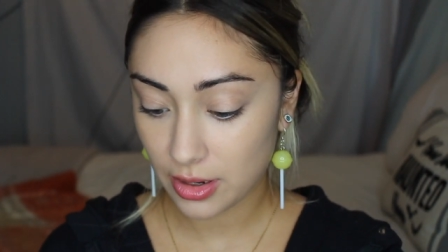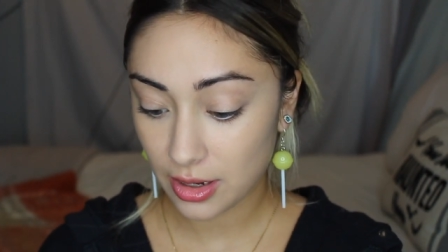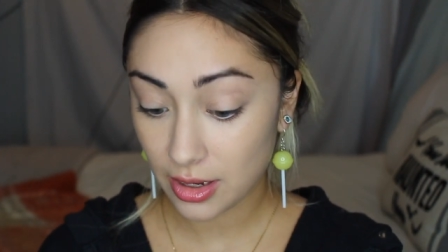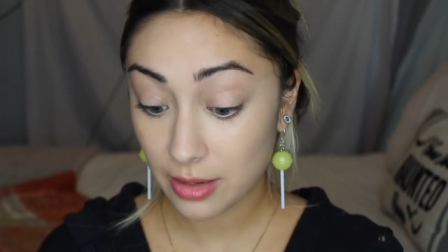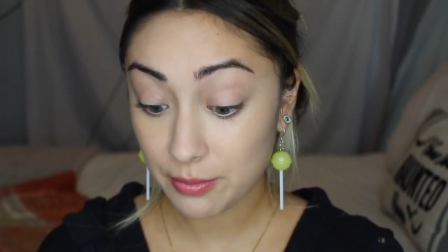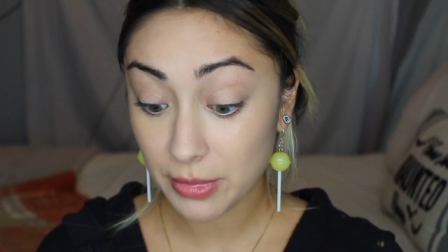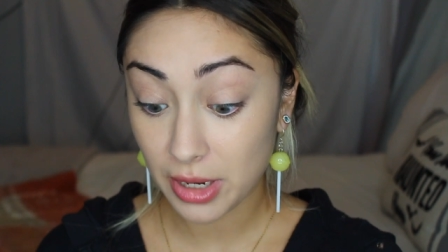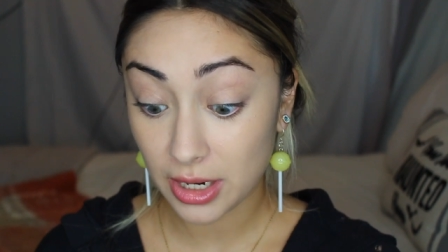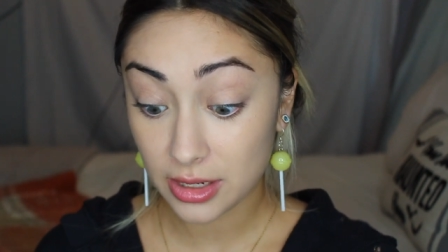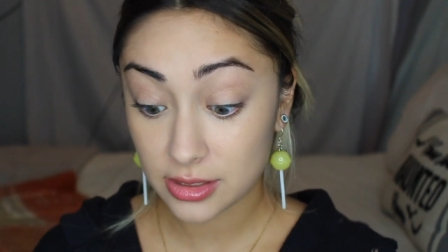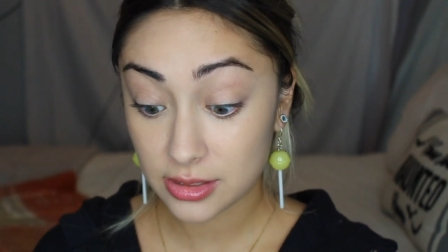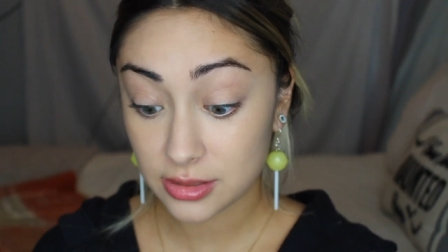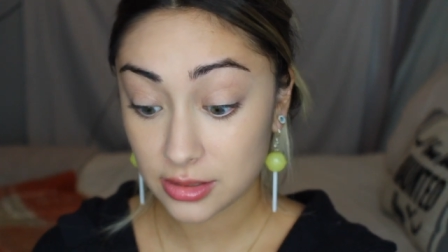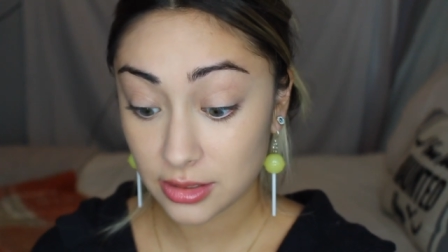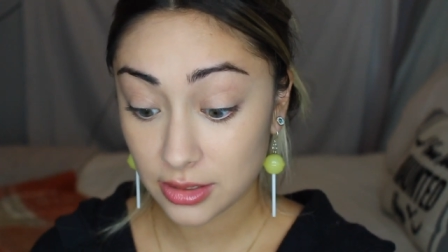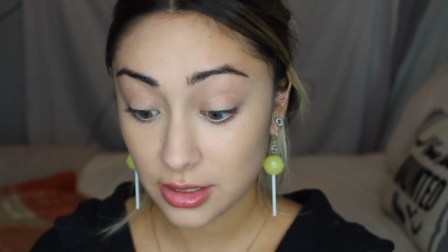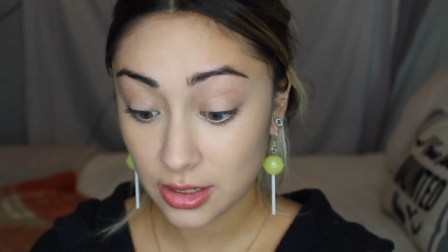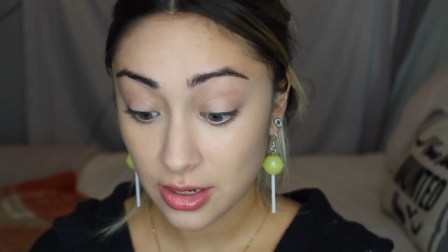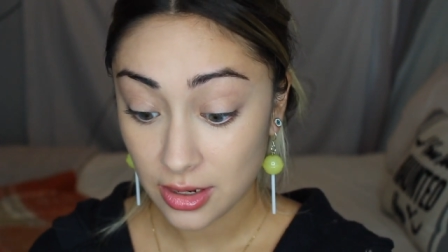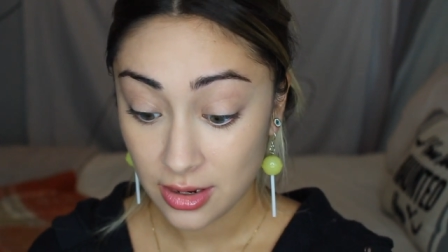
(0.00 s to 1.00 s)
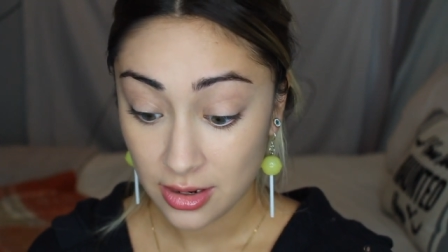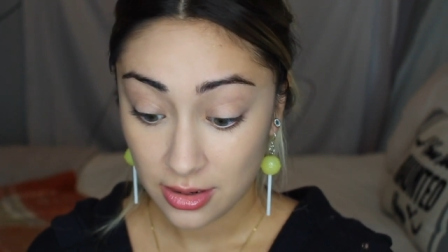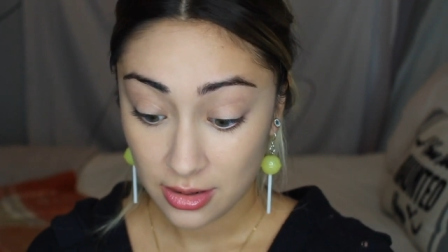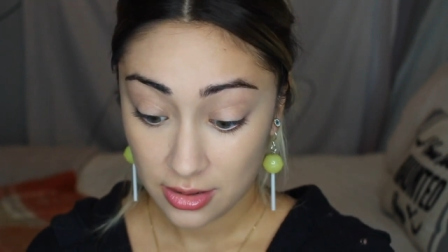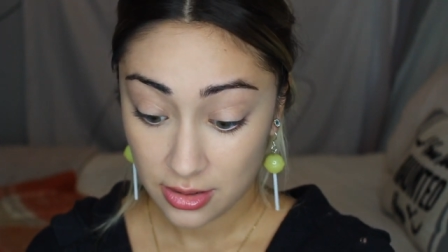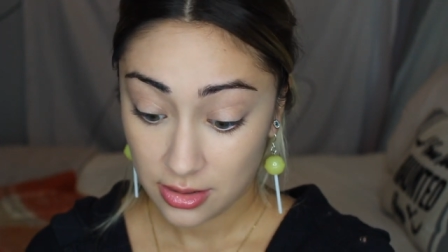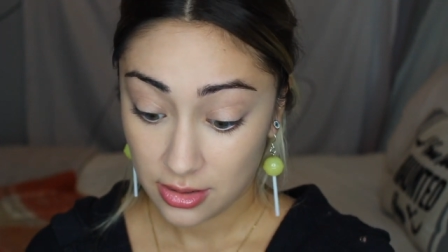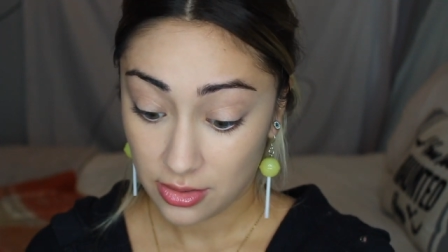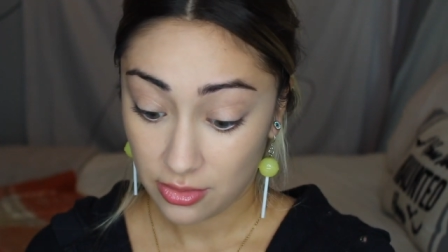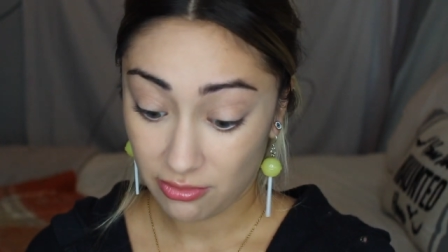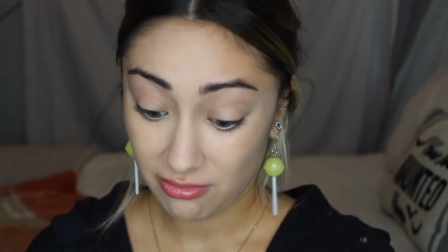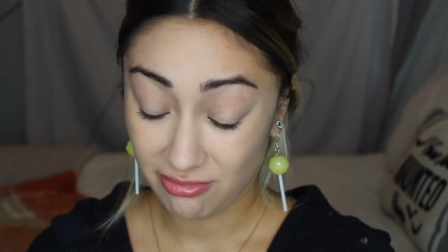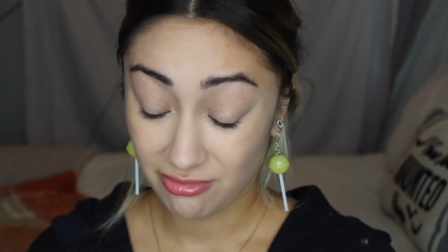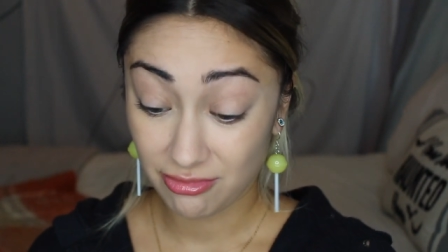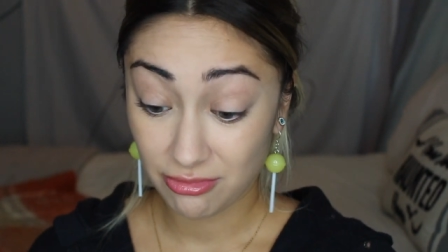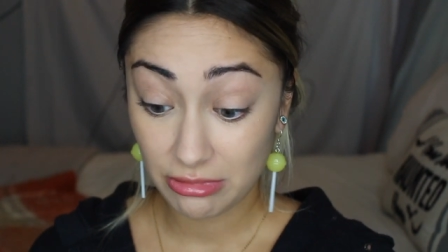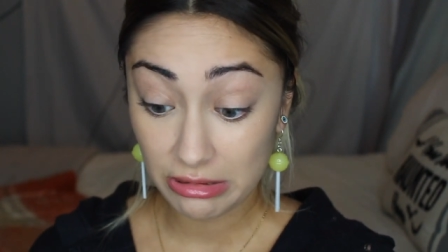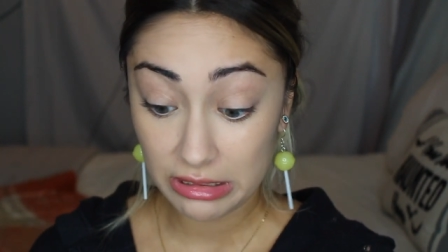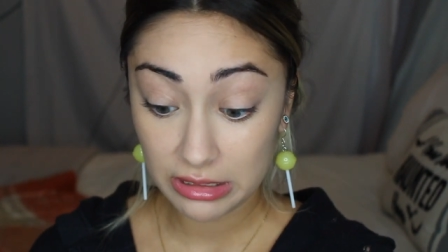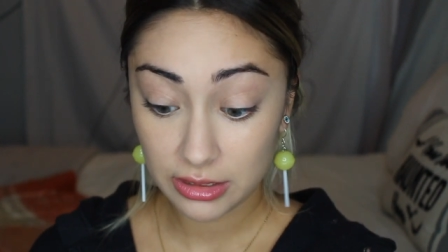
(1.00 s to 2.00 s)
I'm honestly
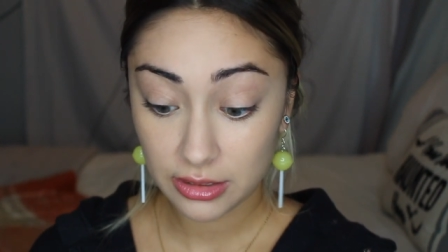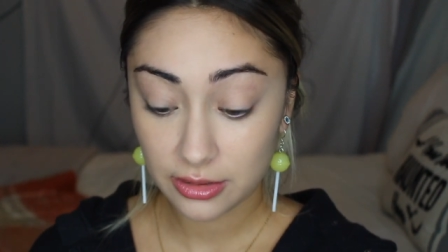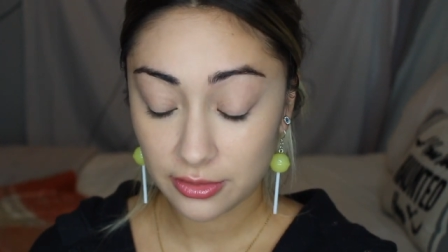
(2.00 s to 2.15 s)
really